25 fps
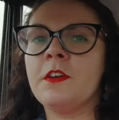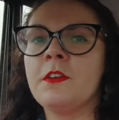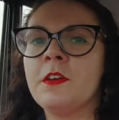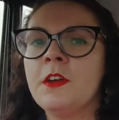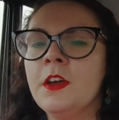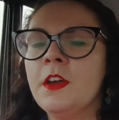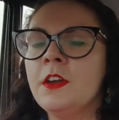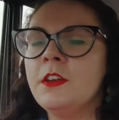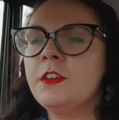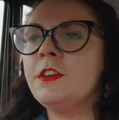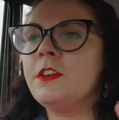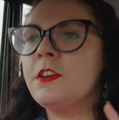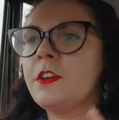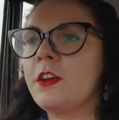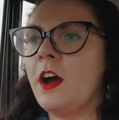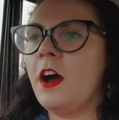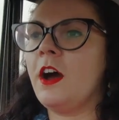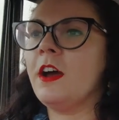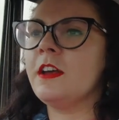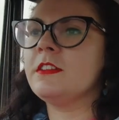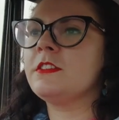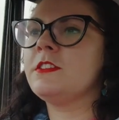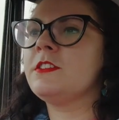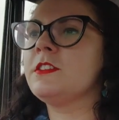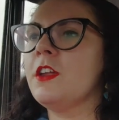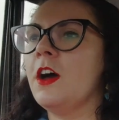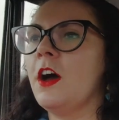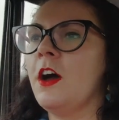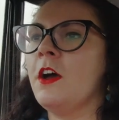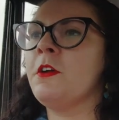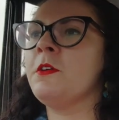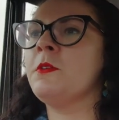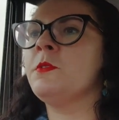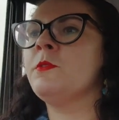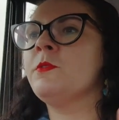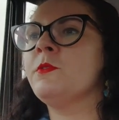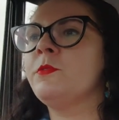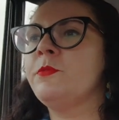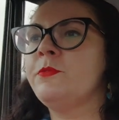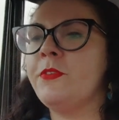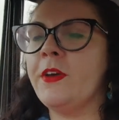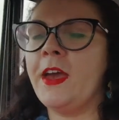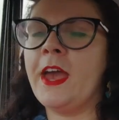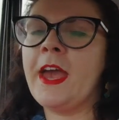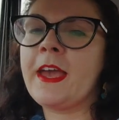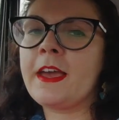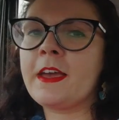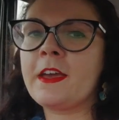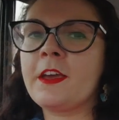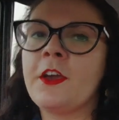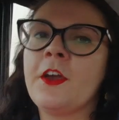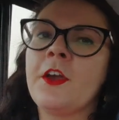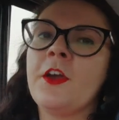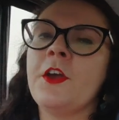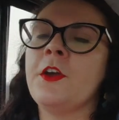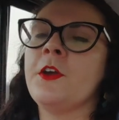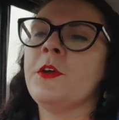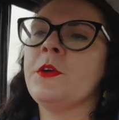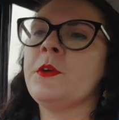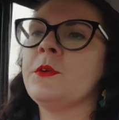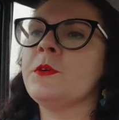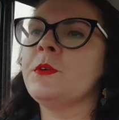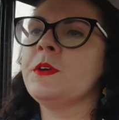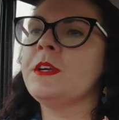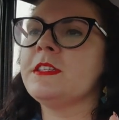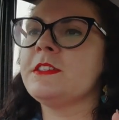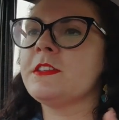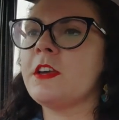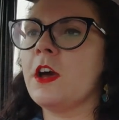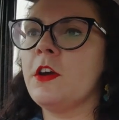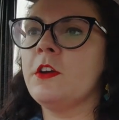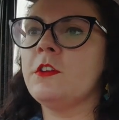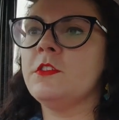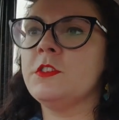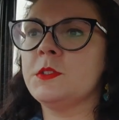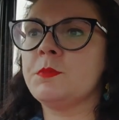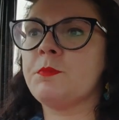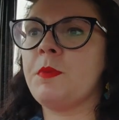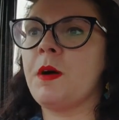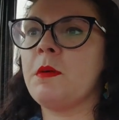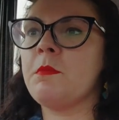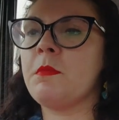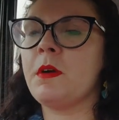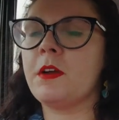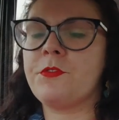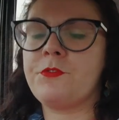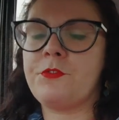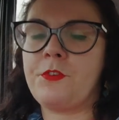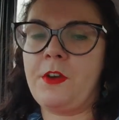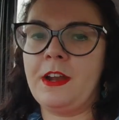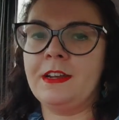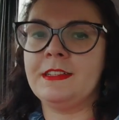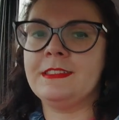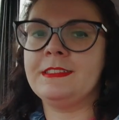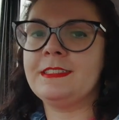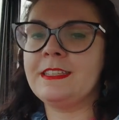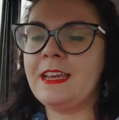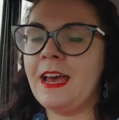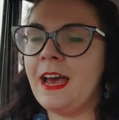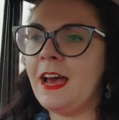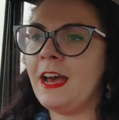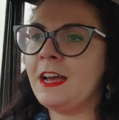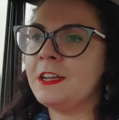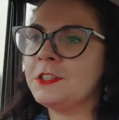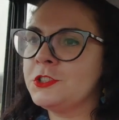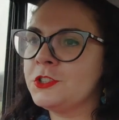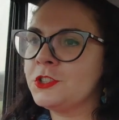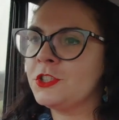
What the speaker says: you guys know Vic, who is owned by my friend Tash,